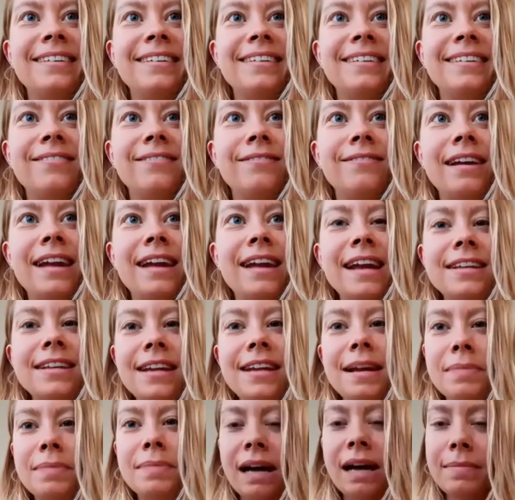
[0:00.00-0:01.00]
what ended
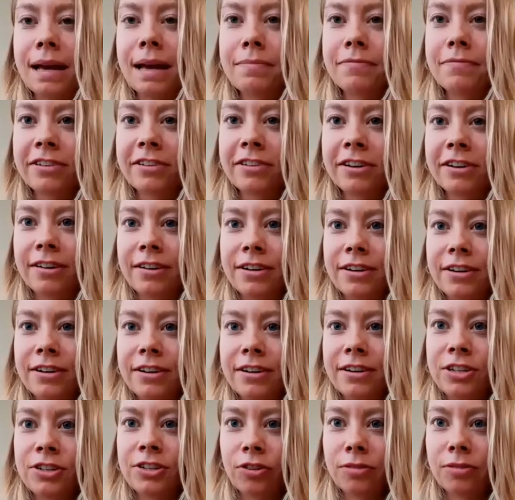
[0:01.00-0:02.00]
up coming up for her, she
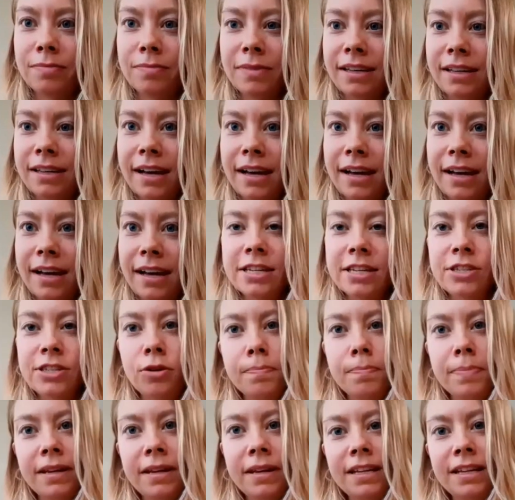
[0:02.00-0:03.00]
told me, I just
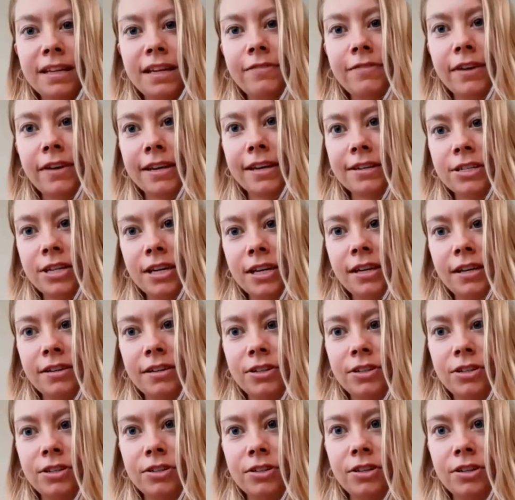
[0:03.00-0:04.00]
don't believe I can
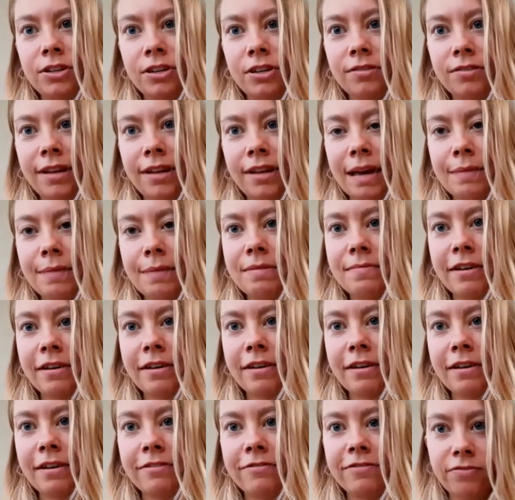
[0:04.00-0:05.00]
change, you know, like I'm in my
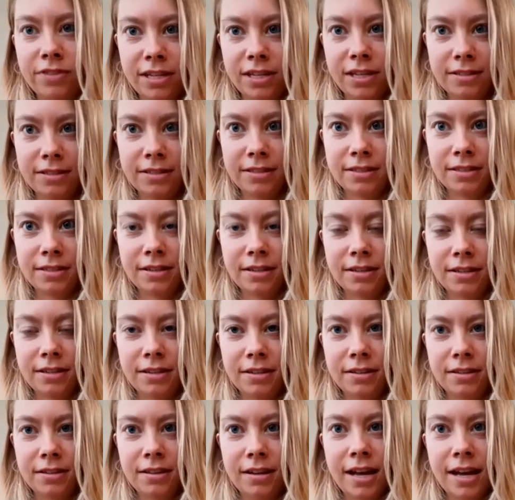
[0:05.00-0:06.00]
50s.
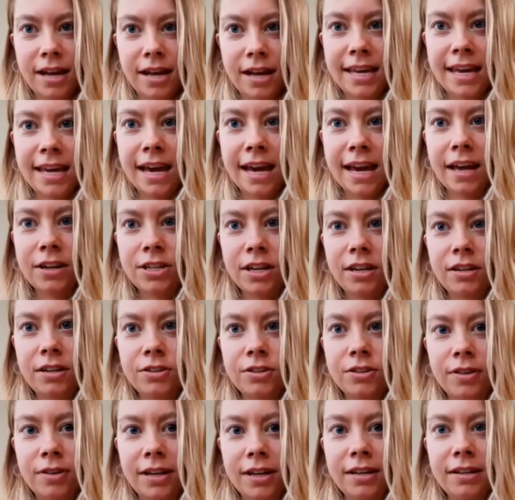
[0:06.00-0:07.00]
I can't
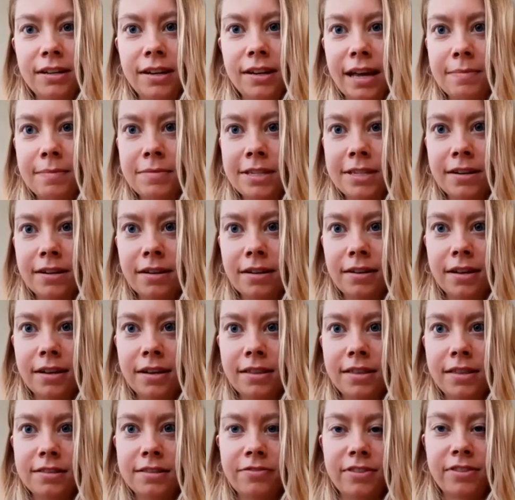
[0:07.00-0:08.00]
change, right? Like I'm stuck like
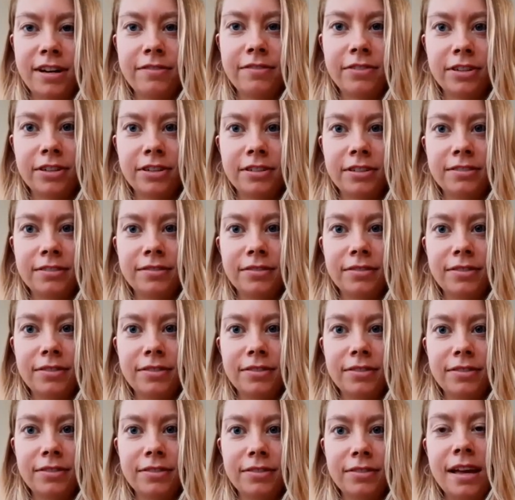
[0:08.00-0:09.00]
this forever.
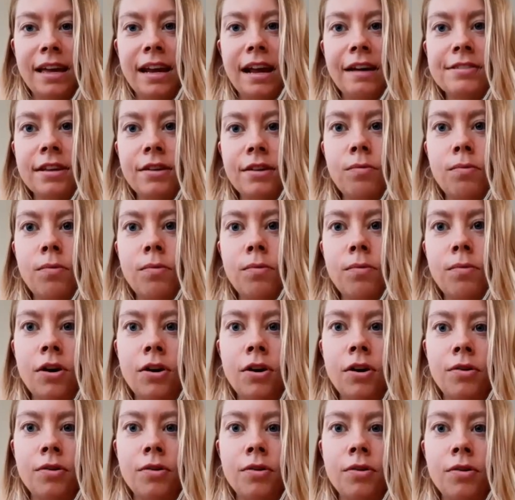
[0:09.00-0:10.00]
And I was like,
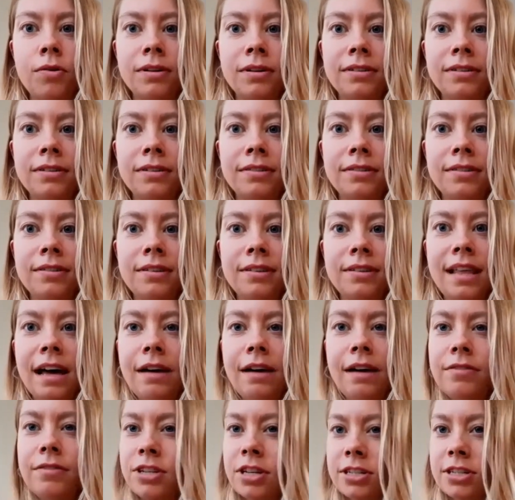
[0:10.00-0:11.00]
whoa, that
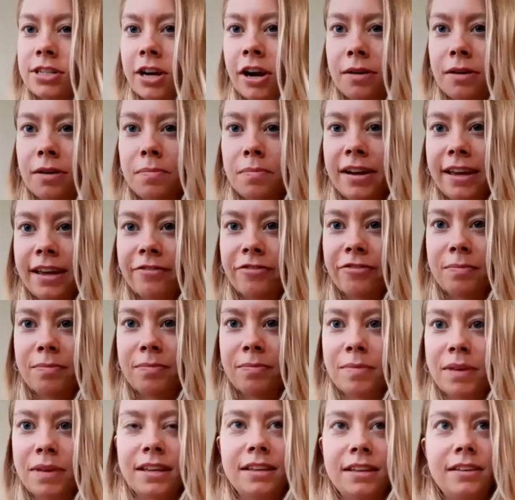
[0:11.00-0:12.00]
was just heartbreaking for
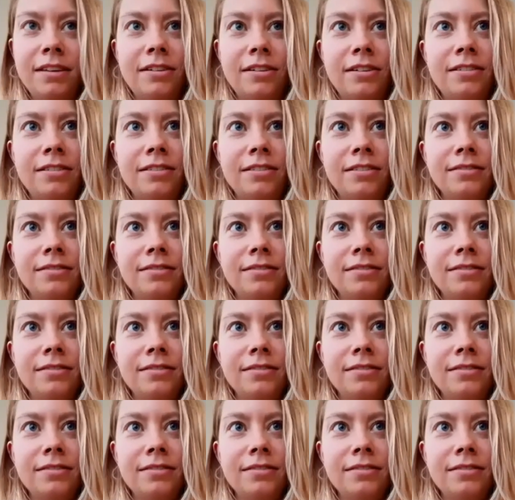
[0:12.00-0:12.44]
me to hear.